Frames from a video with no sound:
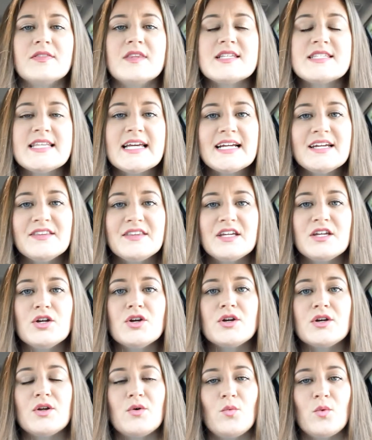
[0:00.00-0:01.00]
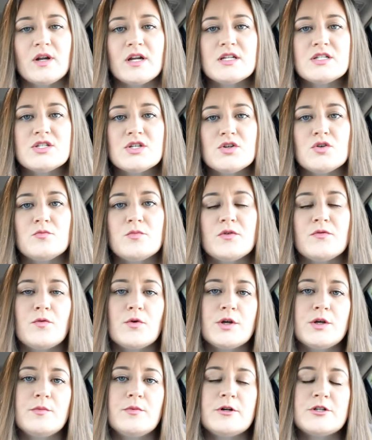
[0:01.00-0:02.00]
The second thing you're gonna wanna do
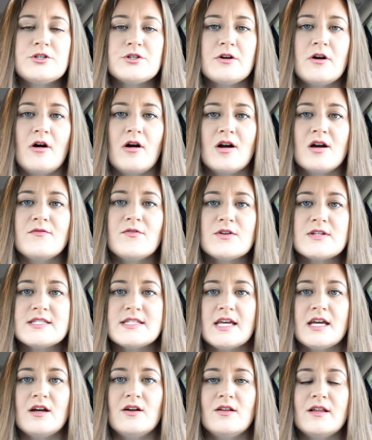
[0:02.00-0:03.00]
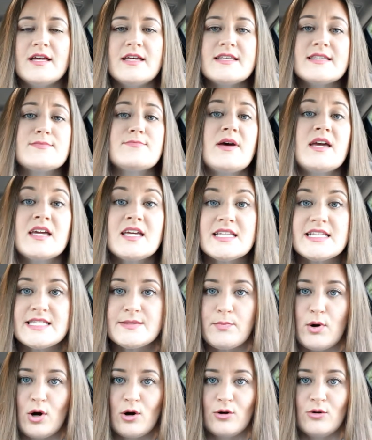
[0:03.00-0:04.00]
before you put your car up for sale is make it
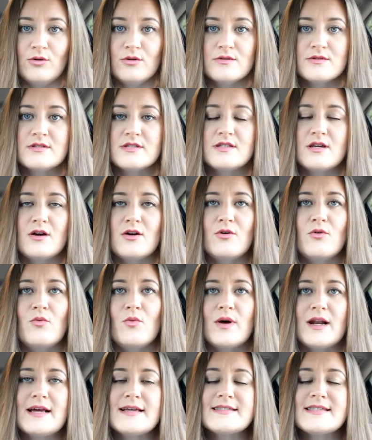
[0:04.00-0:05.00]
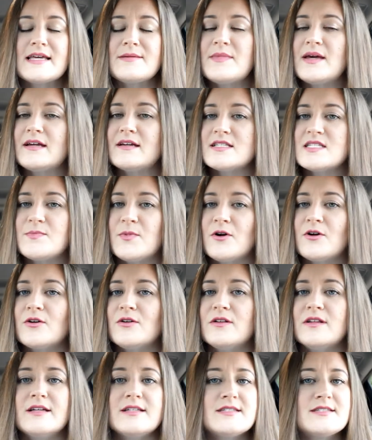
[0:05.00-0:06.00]
sparkle. So when I say make it
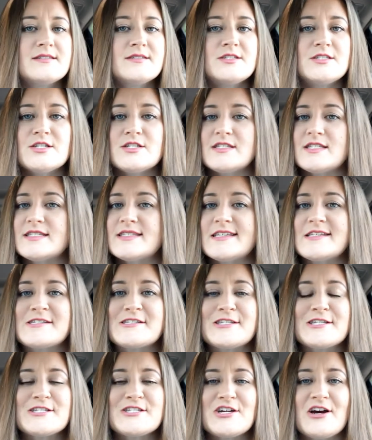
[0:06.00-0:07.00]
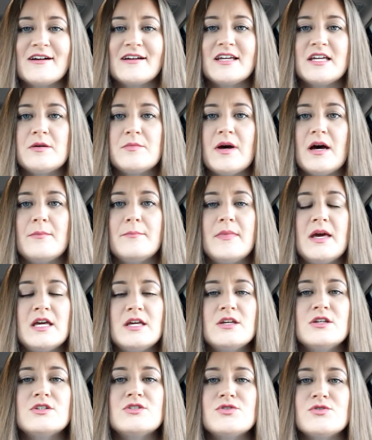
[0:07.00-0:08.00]
sparkle, it's just essentially talking about
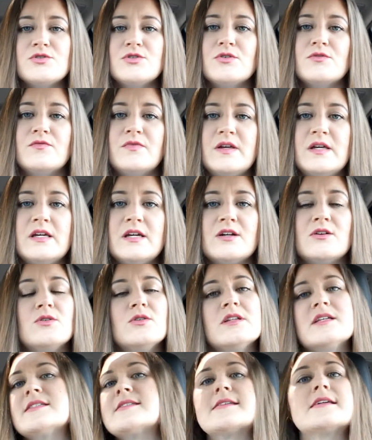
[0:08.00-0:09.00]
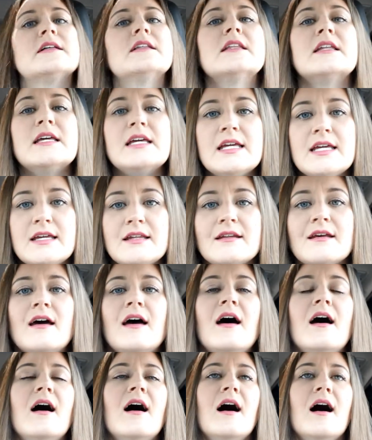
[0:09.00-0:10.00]
making sure your vehicle is clean.
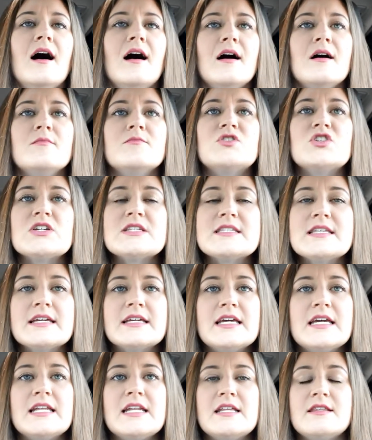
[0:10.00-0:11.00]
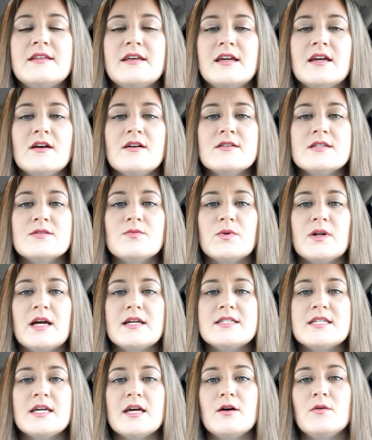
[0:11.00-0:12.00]
Um, just like anything else, when
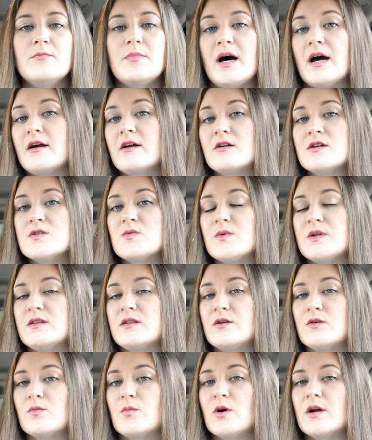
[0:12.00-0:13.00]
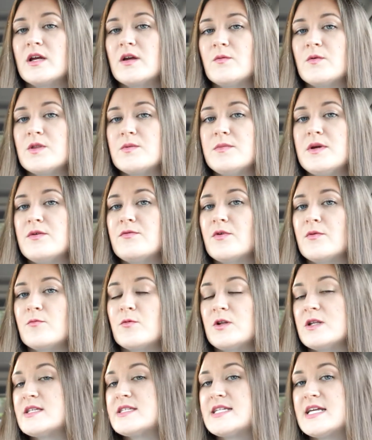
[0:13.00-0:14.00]
I tell buyers when they're working with me from
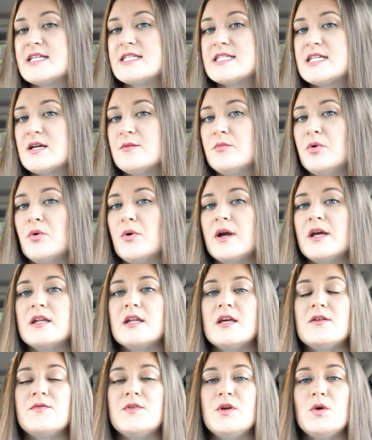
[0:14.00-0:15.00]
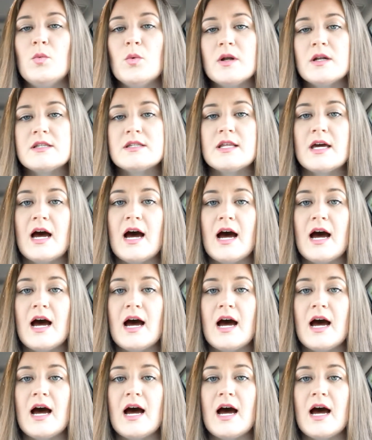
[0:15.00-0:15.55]
real estate standpoint, if you want the